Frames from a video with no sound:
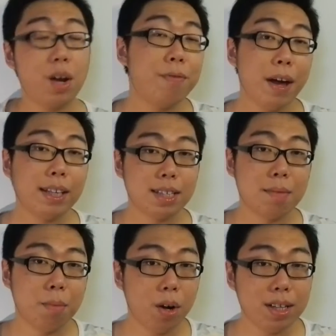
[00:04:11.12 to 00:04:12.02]
Now in fact,
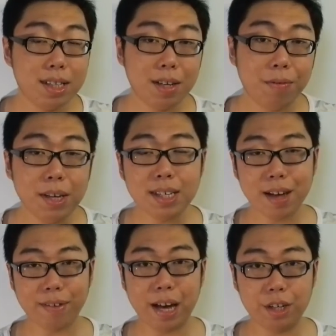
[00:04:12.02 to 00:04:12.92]
some modern
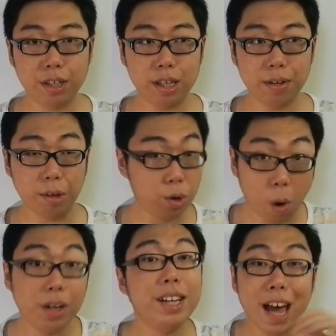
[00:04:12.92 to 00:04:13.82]
TVs have actually
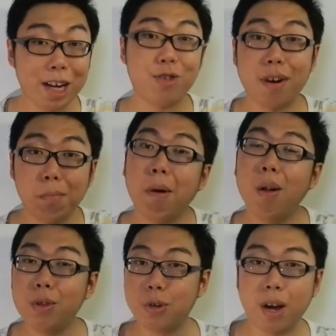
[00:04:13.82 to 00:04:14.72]
gone the extra
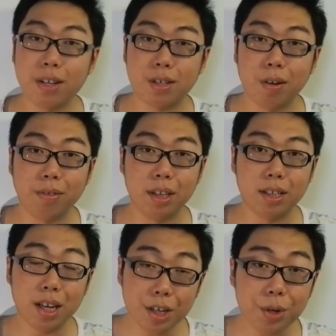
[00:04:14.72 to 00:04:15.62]
mile to try to solve
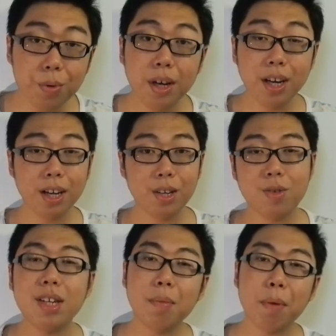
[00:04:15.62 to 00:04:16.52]
this issue
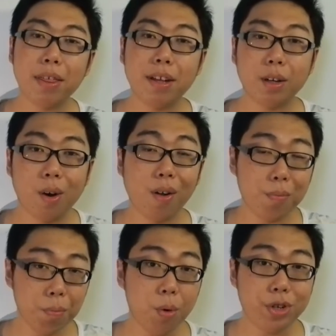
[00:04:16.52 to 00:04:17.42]
using a method
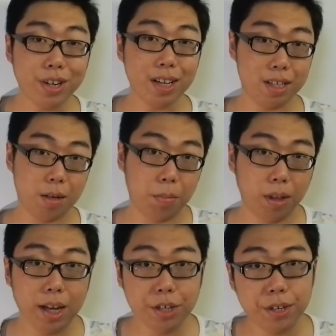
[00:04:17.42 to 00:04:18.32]
called motion
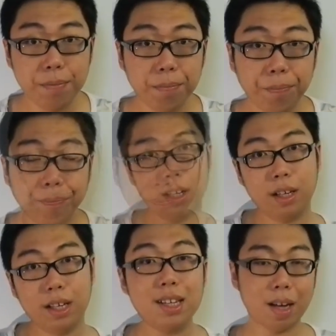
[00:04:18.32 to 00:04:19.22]
interpolation.
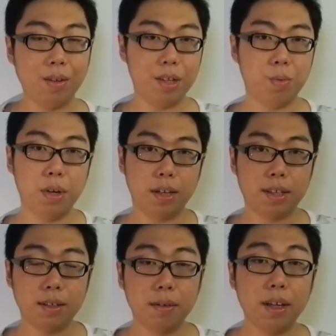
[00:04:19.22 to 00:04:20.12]
Here's how this
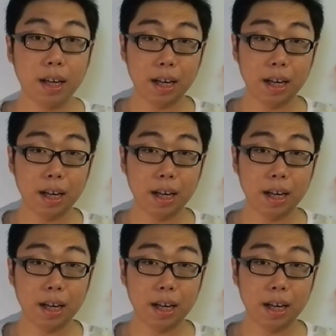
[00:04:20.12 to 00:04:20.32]
works.